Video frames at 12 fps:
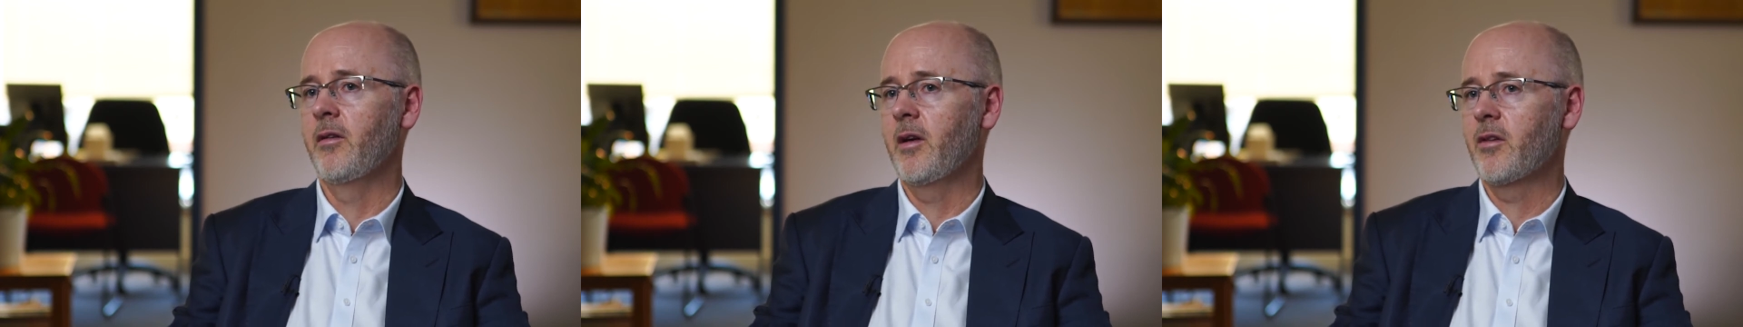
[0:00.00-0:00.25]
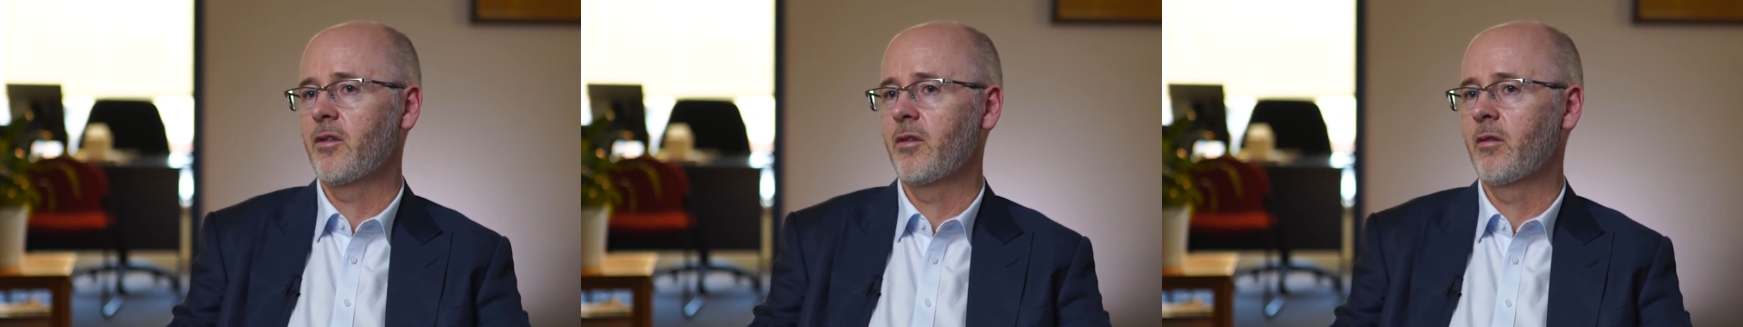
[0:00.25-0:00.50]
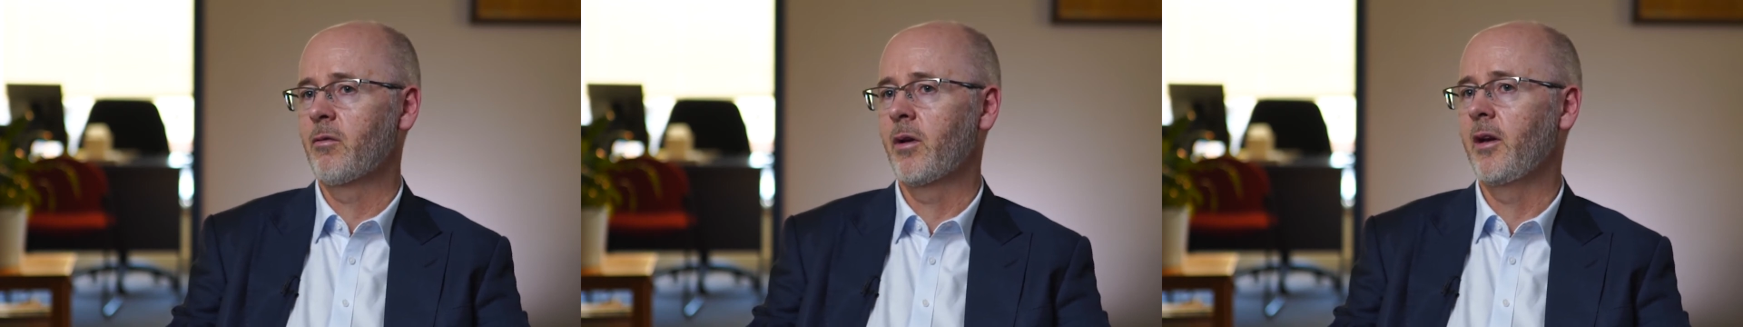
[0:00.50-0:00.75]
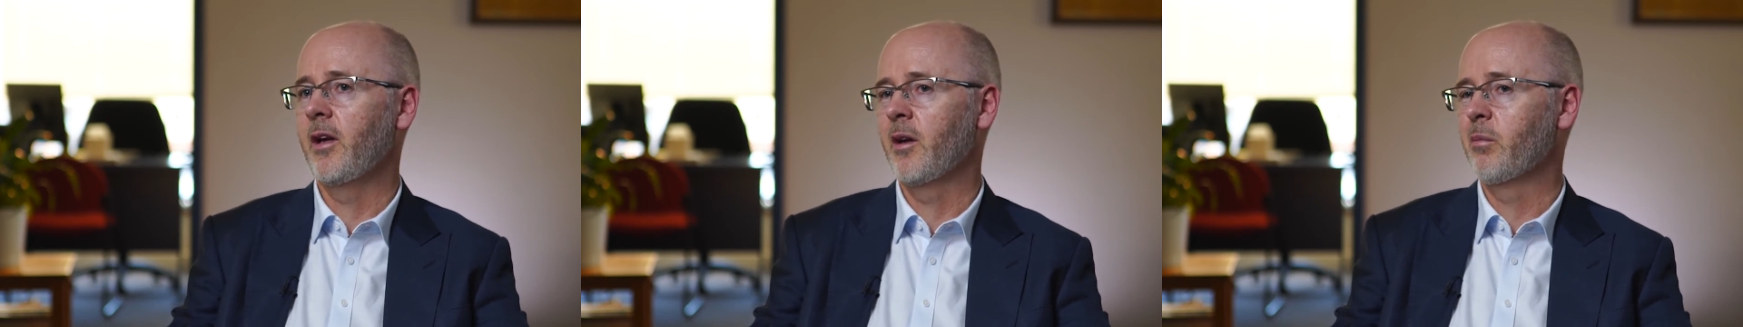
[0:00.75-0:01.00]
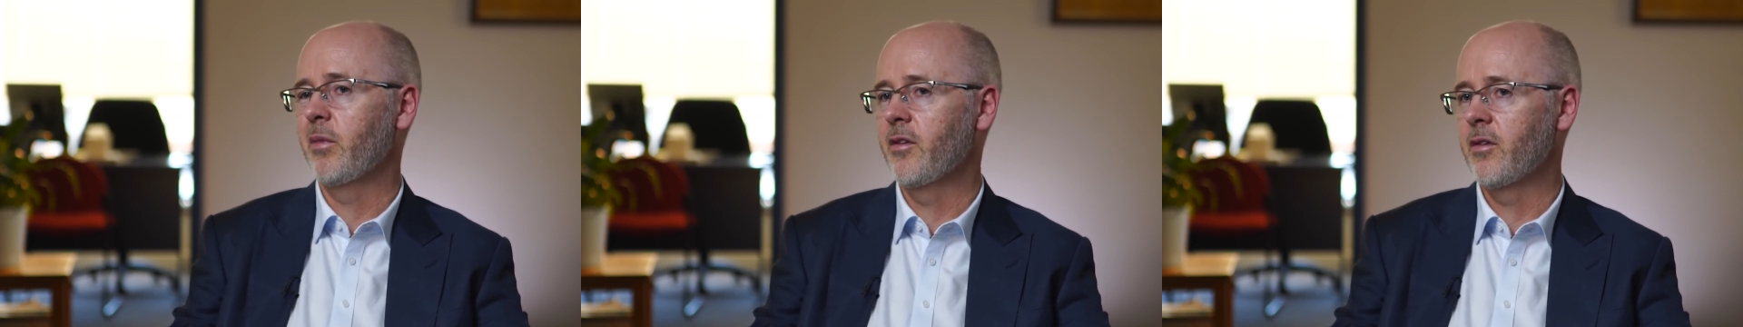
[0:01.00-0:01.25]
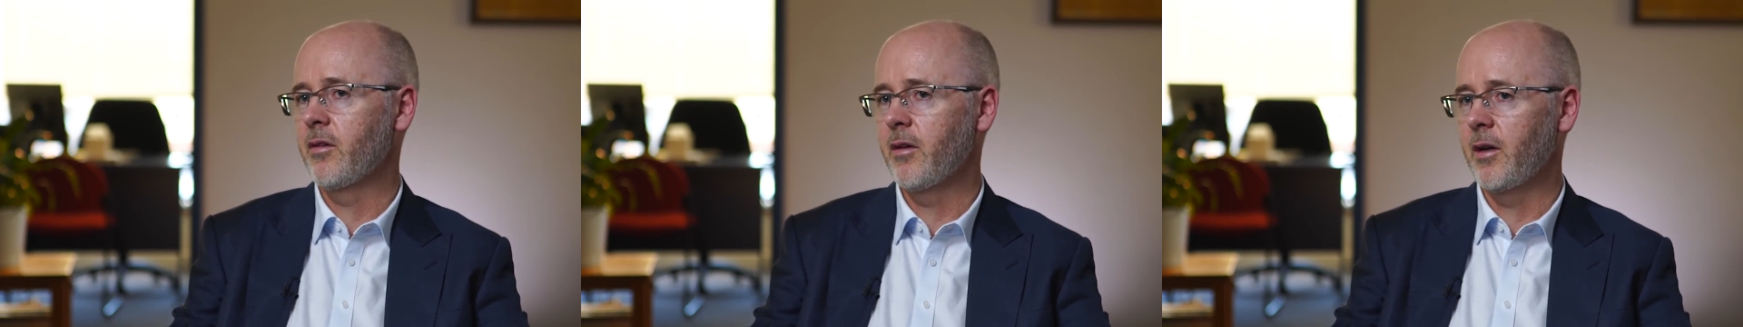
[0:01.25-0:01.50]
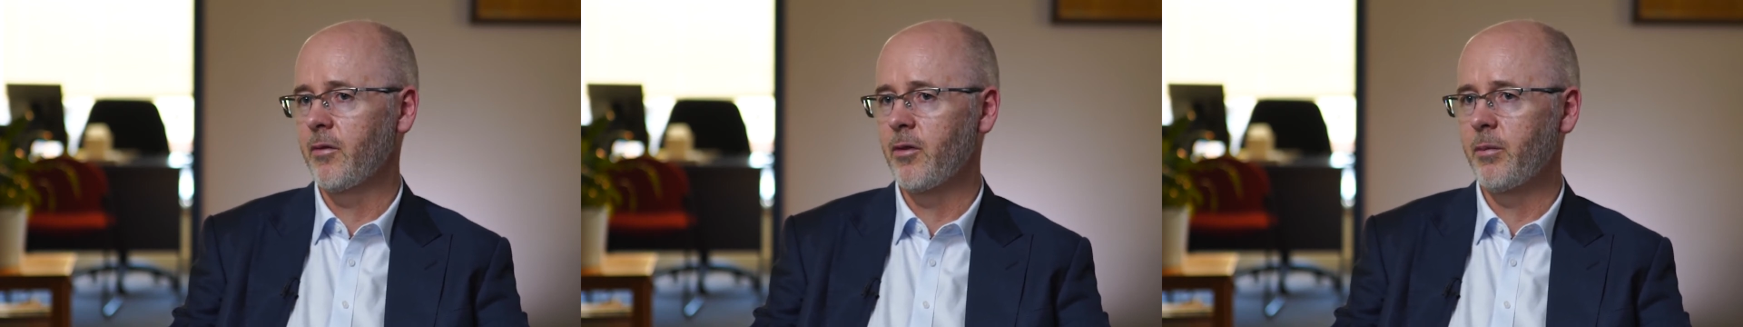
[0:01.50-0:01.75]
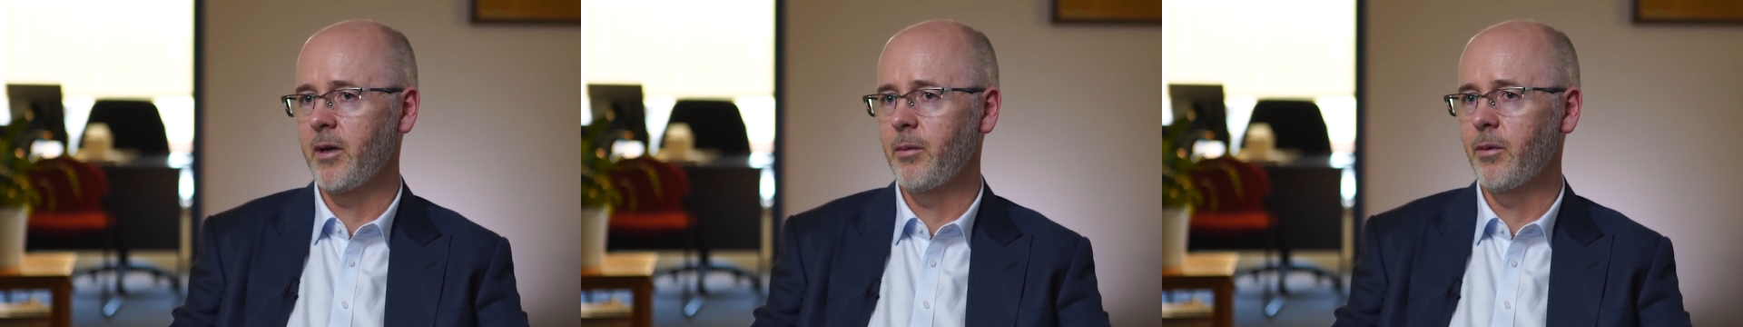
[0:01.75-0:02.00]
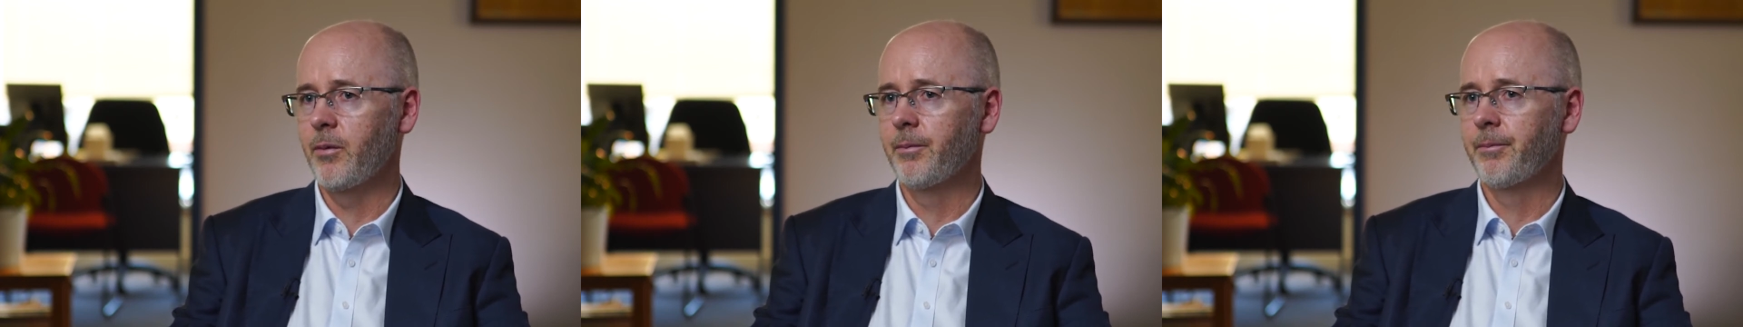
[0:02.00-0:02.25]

That's a really unpleasant thing for people.